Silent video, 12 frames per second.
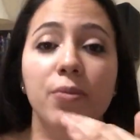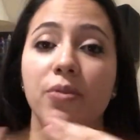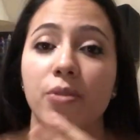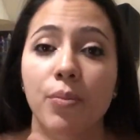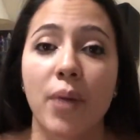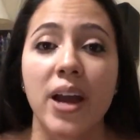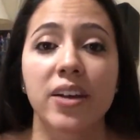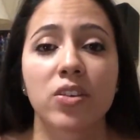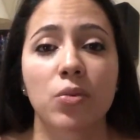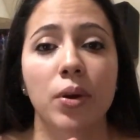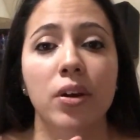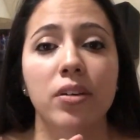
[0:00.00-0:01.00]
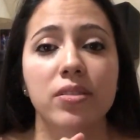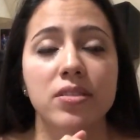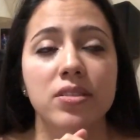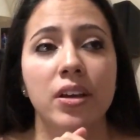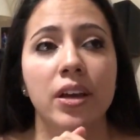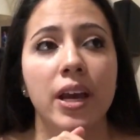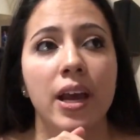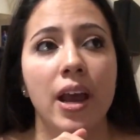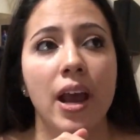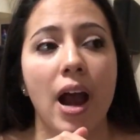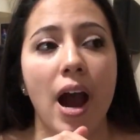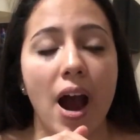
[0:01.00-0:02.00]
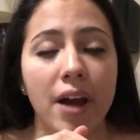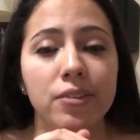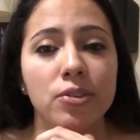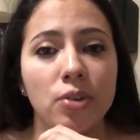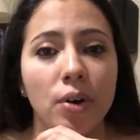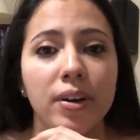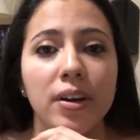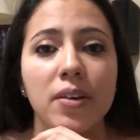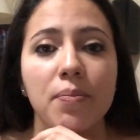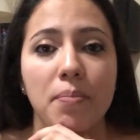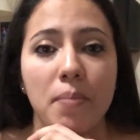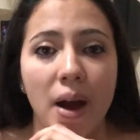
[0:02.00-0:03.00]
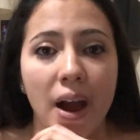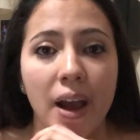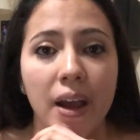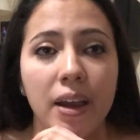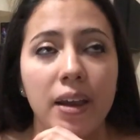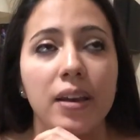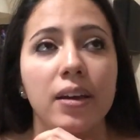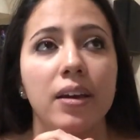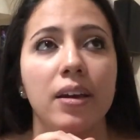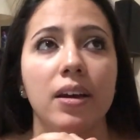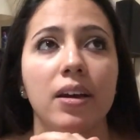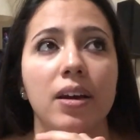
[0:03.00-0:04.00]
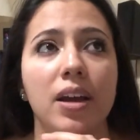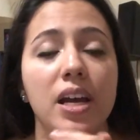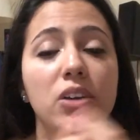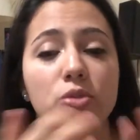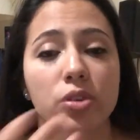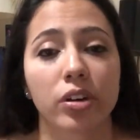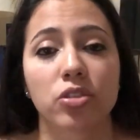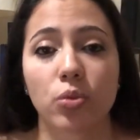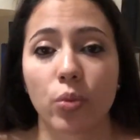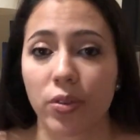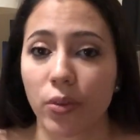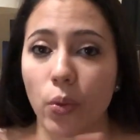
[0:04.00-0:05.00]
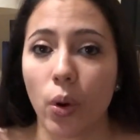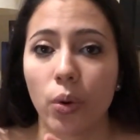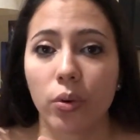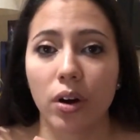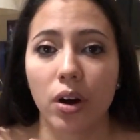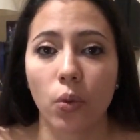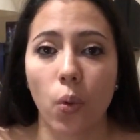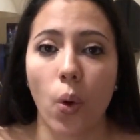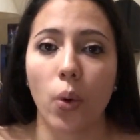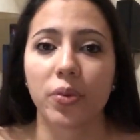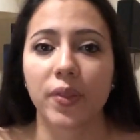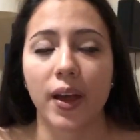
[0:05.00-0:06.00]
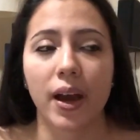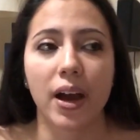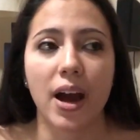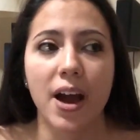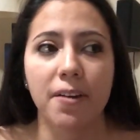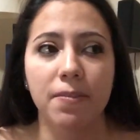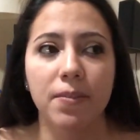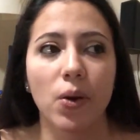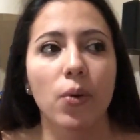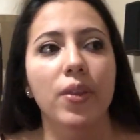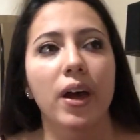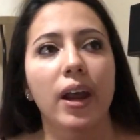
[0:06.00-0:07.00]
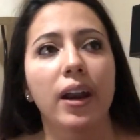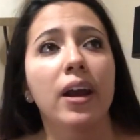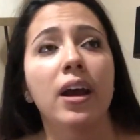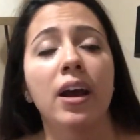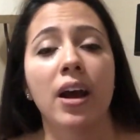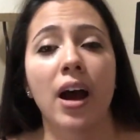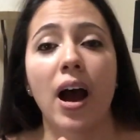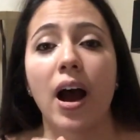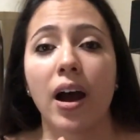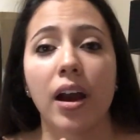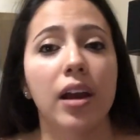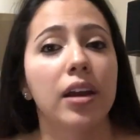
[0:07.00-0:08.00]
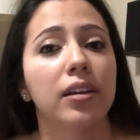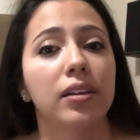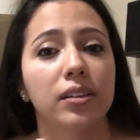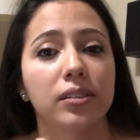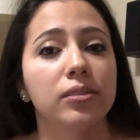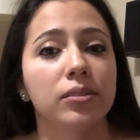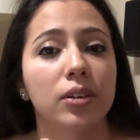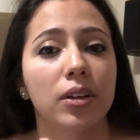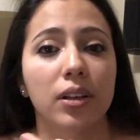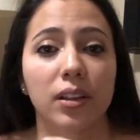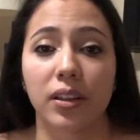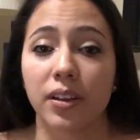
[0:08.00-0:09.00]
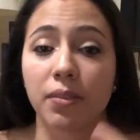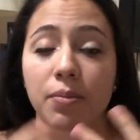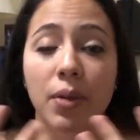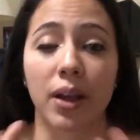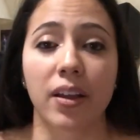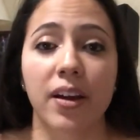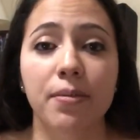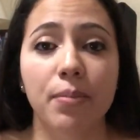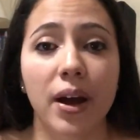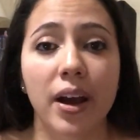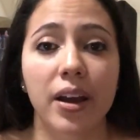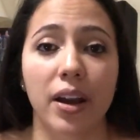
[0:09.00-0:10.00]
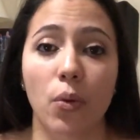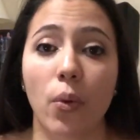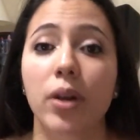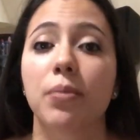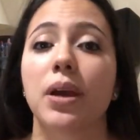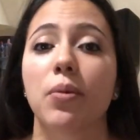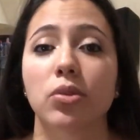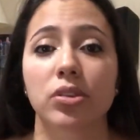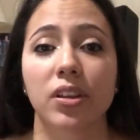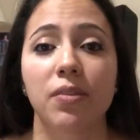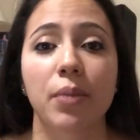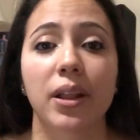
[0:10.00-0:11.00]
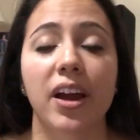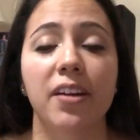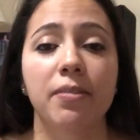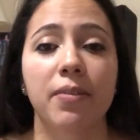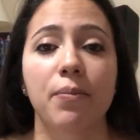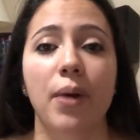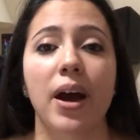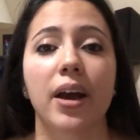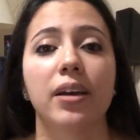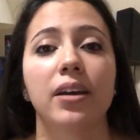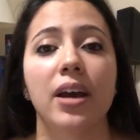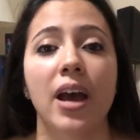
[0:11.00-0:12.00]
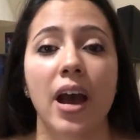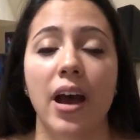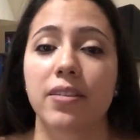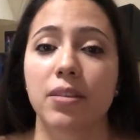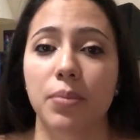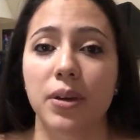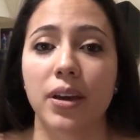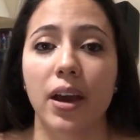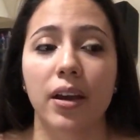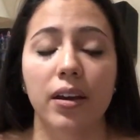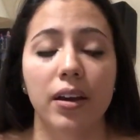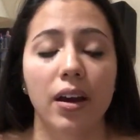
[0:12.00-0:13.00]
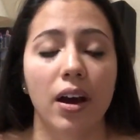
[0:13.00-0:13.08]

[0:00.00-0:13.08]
For my experience, I started my introduction with a quote that I feel that I live my life by, and I want to be able to live my life by as a PA.